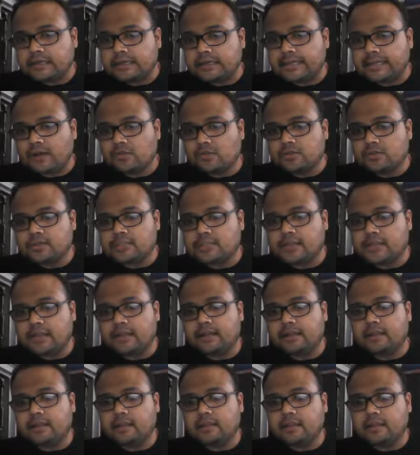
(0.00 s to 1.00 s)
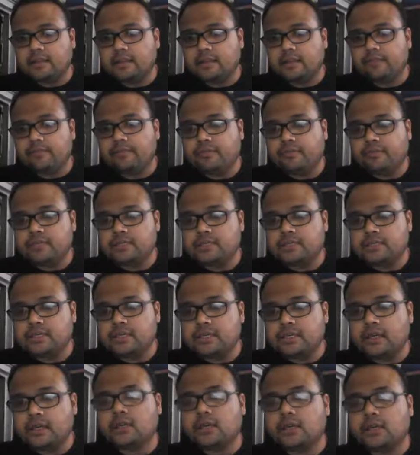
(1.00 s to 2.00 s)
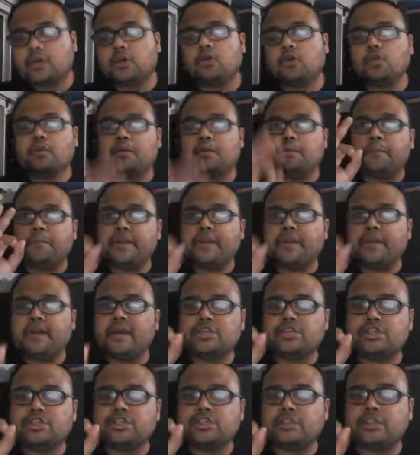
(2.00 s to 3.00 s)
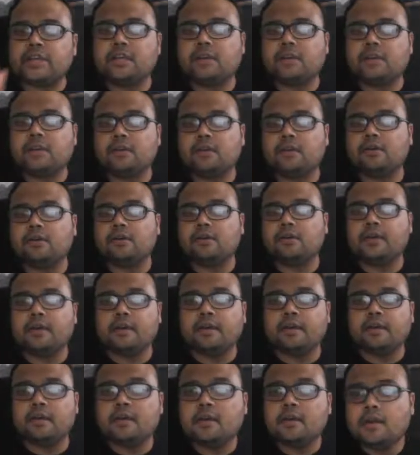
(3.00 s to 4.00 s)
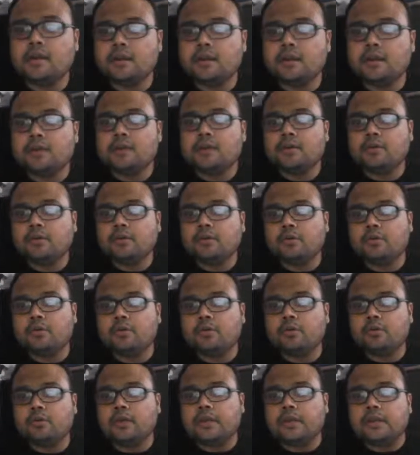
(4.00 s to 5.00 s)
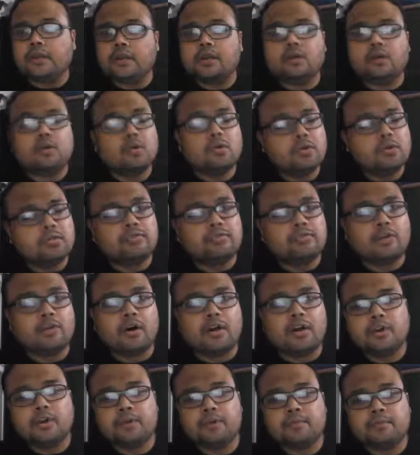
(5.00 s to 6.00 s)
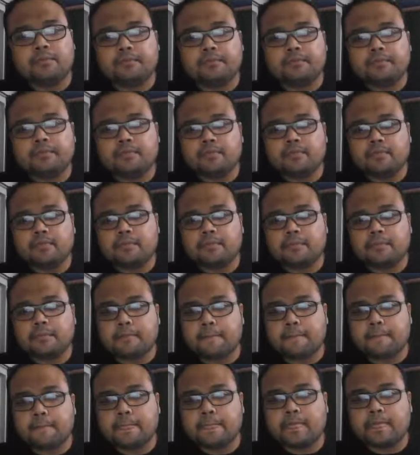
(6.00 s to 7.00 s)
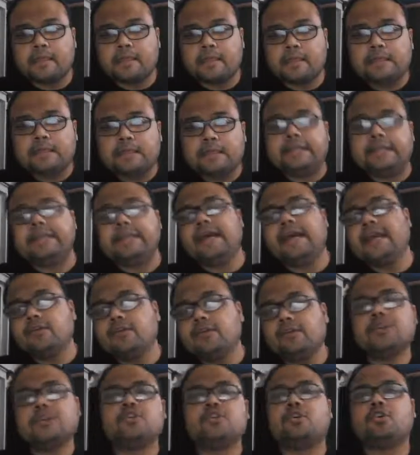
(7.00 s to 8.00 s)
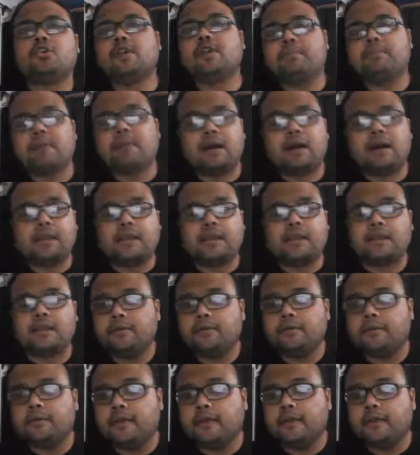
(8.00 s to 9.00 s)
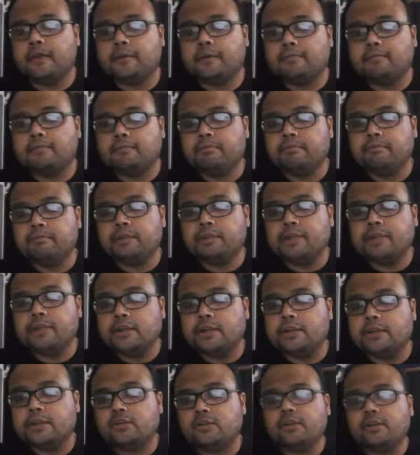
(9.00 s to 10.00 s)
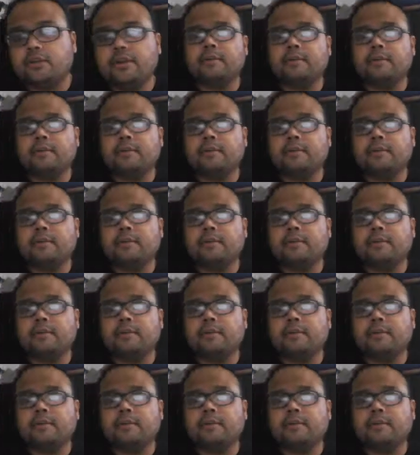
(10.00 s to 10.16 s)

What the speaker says: downside, if you see a good bearish candle, okay, with good volume, then you can short the market. Okay, but do